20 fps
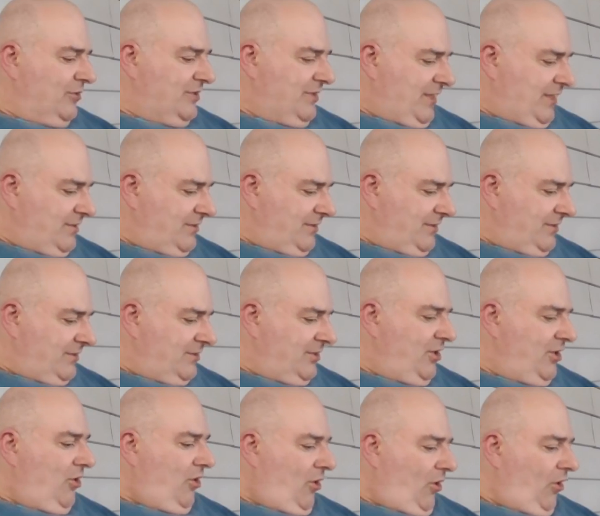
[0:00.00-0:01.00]
senses.
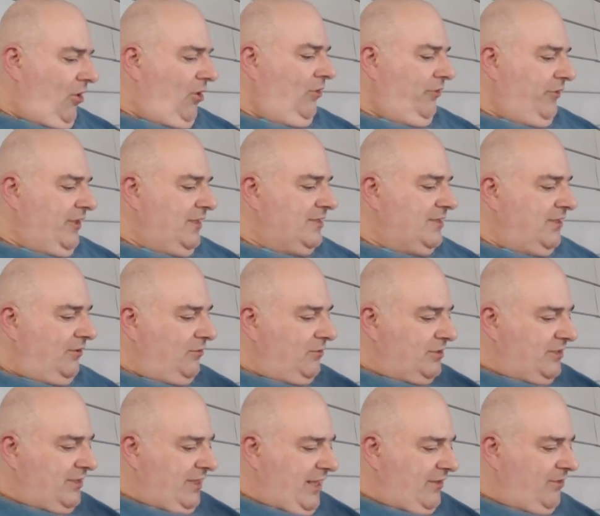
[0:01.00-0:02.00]
All these
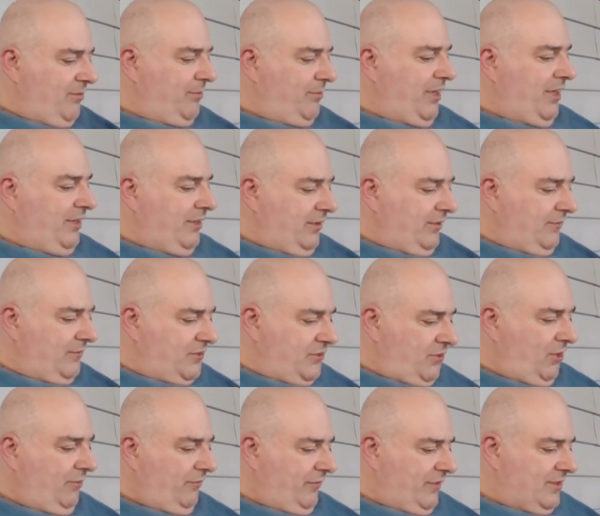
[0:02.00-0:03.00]
understand the meaning of
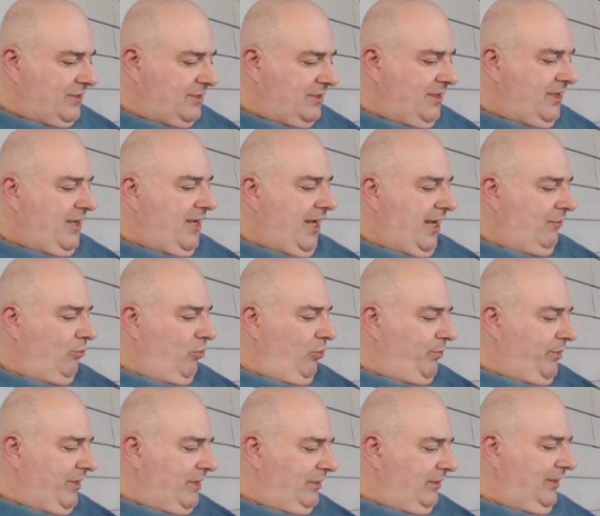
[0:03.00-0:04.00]
service and will
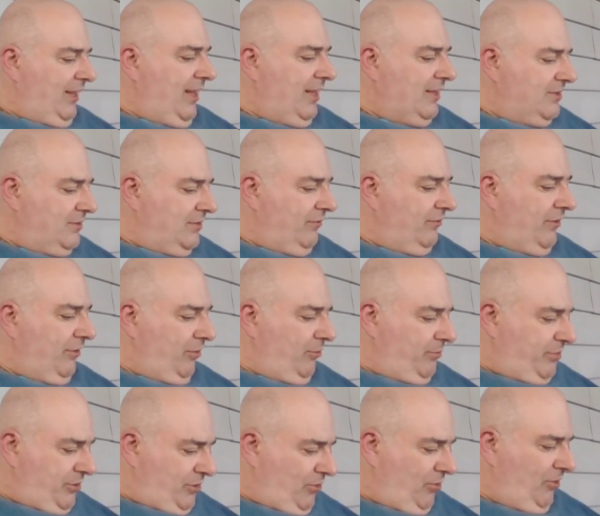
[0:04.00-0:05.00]
be cleansed of their
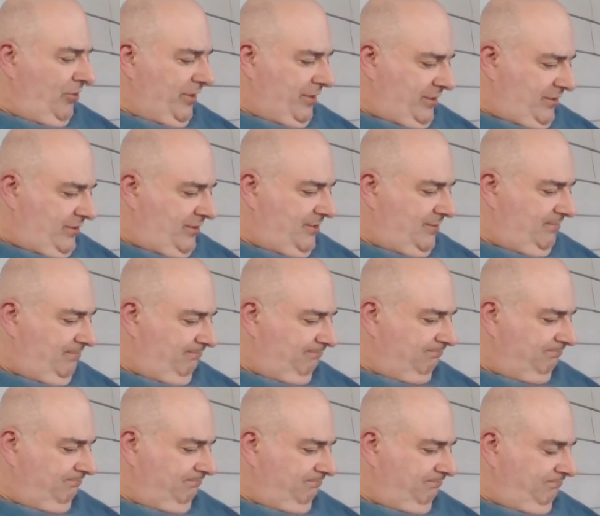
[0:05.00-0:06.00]
impurities.
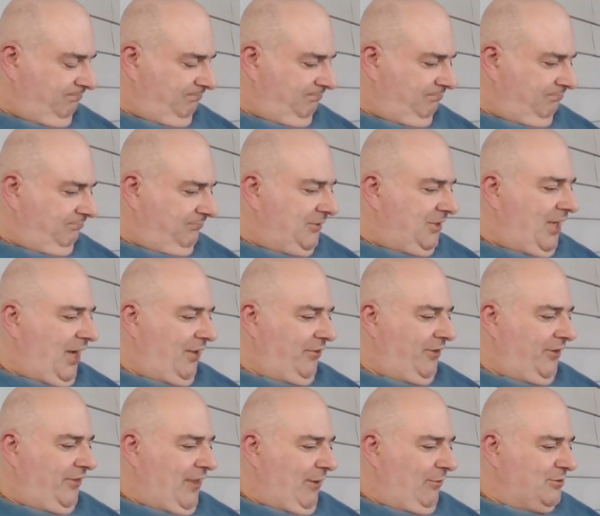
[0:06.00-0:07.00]
I
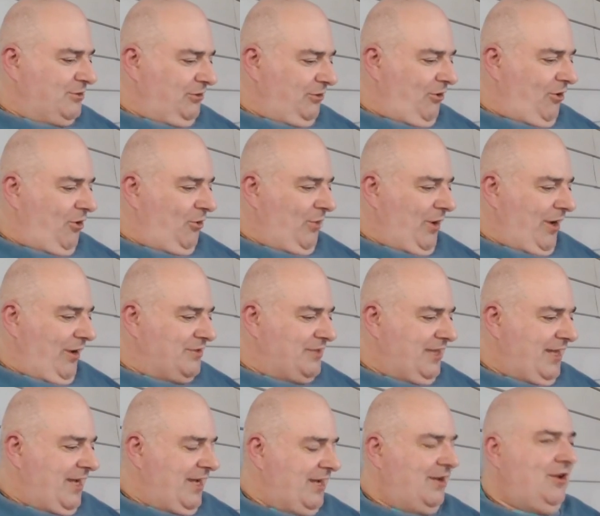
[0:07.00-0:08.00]
think that was a long way of
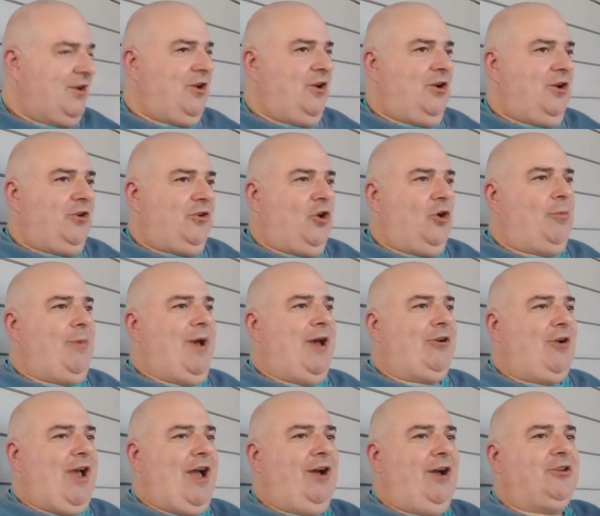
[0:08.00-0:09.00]
saying, no
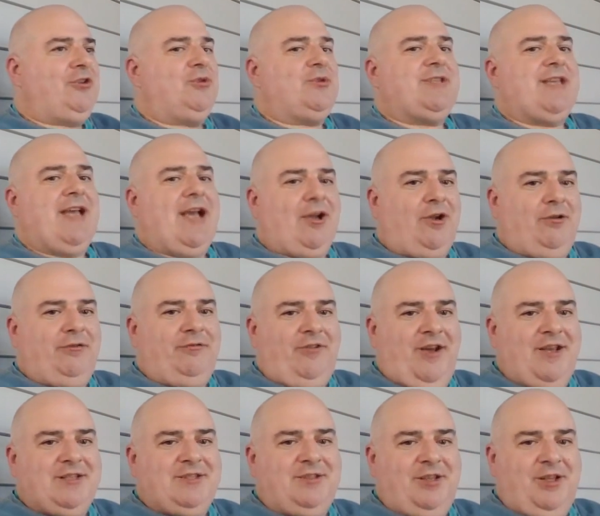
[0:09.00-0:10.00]
matter how you
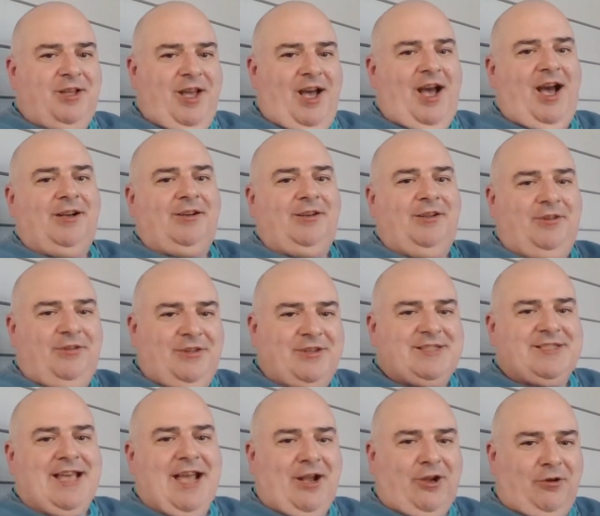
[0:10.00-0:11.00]
sacrifice to God, the
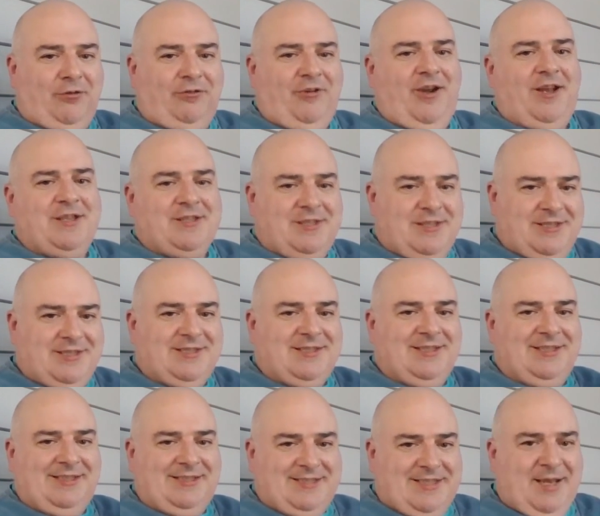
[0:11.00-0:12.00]
sacrifice is
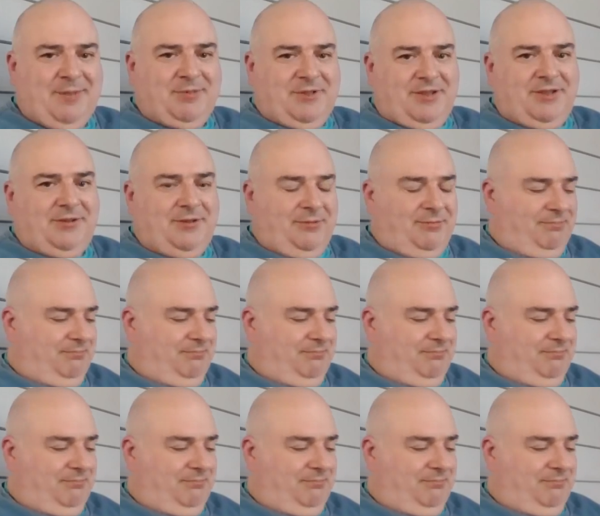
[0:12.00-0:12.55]
accepted.